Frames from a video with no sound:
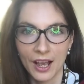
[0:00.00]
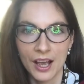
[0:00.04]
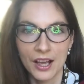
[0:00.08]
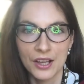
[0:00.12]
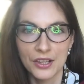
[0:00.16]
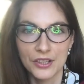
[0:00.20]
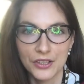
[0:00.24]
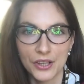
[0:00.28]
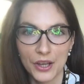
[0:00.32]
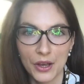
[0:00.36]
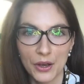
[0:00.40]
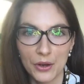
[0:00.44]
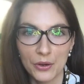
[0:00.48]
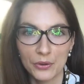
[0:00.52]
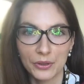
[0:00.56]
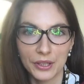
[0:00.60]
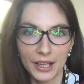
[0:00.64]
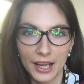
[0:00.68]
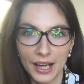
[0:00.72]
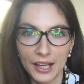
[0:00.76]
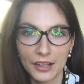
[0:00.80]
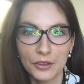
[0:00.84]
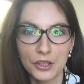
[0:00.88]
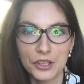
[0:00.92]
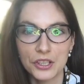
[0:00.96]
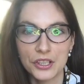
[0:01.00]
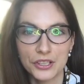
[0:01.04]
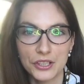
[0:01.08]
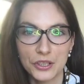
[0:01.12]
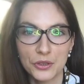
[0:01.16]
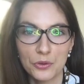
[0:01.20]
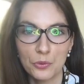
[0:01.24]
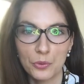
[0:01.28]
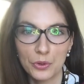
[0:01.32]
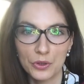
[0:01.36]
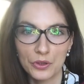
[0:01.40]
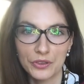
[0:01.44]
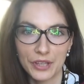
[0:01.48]
So the Land Registry
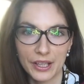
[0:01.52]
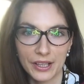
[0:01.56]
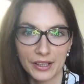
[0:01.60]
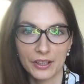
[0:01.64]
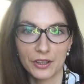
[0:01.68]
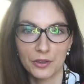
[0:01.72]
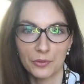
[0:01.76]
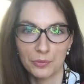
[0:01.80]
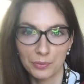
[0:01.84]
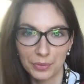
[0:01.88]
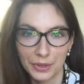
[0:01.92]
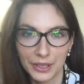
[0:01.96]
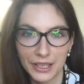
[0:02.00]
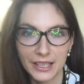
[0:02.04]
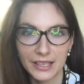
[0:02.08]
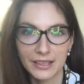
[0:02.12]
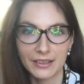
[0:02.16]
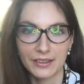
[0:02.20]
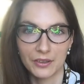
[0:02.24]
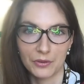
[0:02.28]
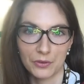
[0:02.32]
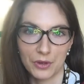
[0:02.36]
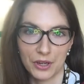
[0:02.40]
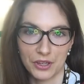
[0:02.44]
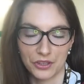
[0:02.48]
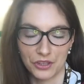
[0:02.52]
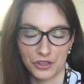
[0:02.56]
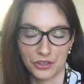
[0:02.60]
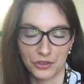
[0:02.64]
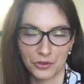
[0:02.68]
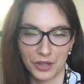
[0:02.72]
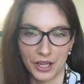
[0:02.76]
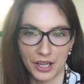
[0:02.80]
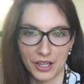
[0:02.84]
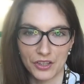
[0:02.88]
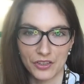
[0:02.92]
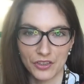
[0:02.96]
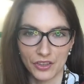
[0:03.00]
will then complete the
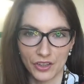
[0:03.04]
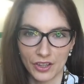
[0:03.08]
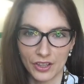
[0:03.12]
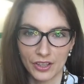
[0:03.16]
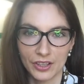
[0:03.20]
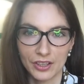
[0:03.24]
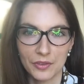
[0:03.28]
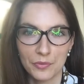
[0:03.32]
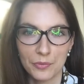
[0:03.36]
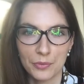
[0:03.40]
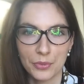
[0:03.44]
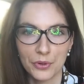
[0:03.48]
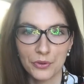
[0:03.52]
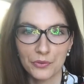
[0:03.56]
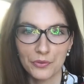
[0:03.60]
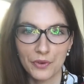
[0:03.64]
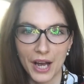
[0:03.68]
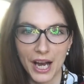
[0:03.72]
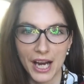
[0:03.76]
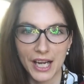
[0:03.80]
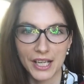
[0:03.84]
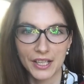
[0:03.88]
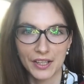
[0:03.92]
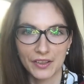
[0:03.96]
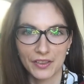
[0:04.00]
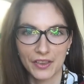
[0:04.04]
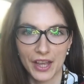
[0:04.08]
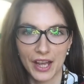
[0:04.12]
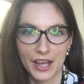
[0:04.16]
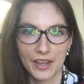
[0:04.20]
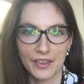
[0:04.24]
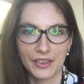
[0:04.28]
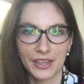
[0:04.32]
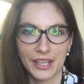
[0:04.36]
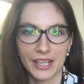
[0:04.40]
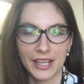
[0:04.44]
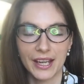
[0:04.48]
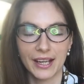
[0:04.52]
registration, provided that
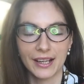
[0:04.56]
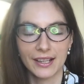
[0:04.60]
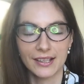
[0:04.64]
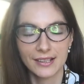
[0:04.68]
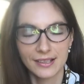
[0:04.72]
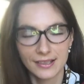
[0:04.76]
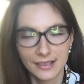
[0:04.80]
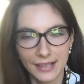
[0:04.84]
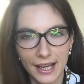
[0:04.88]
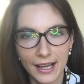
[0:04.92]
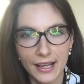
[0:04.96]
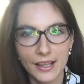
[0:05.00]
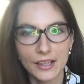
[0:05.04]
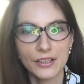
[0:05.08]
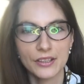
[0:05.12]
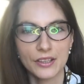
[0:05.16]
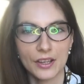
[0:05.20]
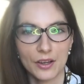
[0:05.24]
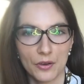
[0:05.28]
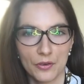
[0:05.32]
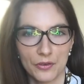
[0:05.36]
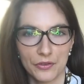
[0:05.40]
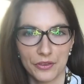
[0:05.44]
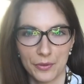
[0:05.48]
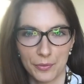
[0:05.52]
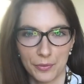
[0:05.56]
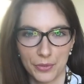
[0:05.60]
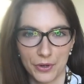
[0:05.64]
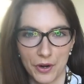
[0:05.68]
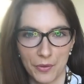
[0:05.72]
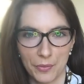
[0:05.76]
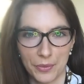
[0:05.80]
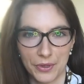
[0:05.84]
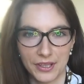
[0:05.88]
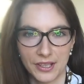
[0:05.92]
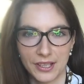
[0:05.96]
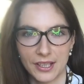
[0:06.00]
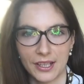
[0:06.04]
the extent of the
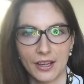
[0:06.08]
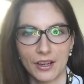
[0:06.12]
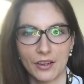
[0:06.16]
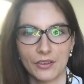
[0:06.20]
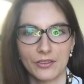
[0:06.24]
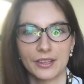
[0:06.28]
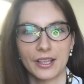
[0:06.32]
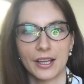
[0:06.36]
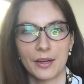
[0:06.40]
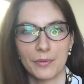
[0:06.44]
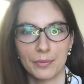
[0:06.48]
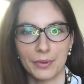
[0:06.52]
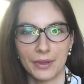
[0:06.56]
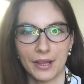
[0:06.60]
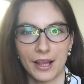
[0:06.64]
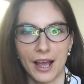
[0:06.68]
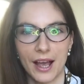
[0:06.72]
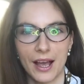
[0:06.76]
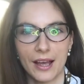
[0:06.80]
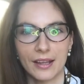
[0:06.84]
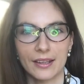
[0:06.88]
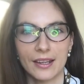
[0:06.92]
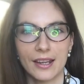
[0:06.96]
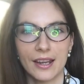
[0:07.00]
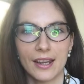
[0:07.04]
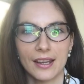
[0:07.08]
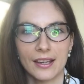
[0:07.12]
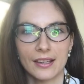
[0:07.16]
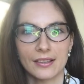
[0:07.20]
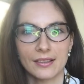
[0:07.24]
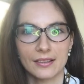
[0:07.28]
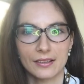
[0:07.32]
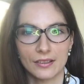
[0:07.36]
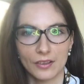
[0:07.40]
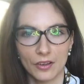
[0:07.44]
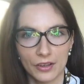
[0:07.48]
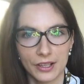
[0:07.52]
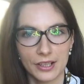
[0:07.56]
property on that plan
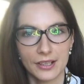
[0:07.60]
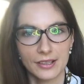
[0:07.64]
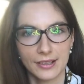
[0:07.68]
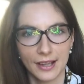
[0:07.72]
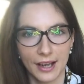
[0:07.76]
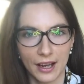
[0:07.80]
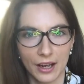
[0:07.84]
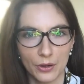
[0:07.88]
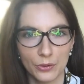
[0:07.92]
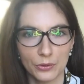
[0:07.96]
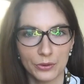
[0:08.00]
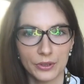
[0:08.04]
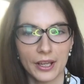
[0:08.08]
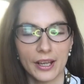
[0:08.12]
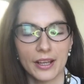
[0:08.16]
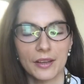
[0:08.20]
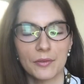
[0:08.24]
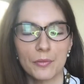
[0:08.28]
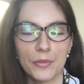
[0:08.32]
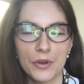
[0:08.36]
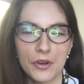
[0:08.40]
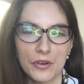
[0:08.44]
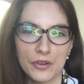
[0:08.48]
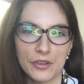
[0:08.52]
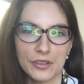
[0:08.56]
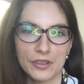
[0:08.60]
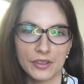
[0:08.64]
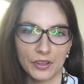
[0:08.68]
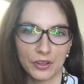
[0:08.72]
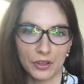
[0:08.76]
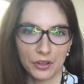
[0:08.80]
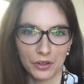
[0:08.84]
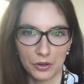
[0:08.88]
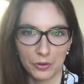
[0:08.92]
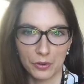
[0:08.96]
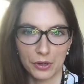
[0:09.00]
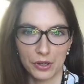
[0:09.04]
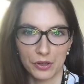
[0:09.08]
is not in doubt and mirrors the
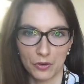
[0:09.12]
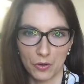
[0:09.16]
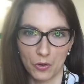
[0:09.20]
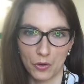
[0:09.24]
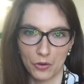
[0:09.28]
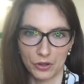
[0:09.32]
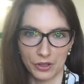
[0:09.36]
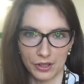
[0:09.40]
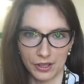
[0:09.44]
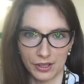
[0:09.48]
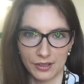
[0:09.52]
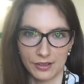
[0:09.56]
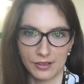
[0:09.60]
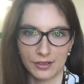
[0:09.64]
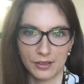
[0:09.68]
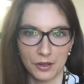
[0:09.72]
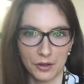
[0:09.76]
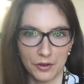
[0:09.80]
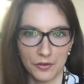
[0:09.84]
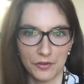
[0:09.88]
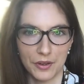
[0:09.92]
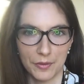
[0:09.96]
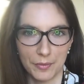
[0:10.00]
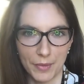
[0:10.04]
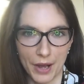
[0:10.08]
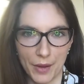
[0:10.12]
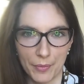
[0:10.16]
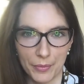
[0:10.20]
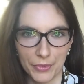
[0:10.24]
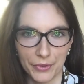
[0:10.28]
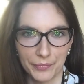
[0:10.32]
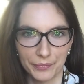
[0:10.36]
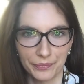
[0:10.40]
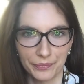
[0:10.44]
current Ordnance Survey map.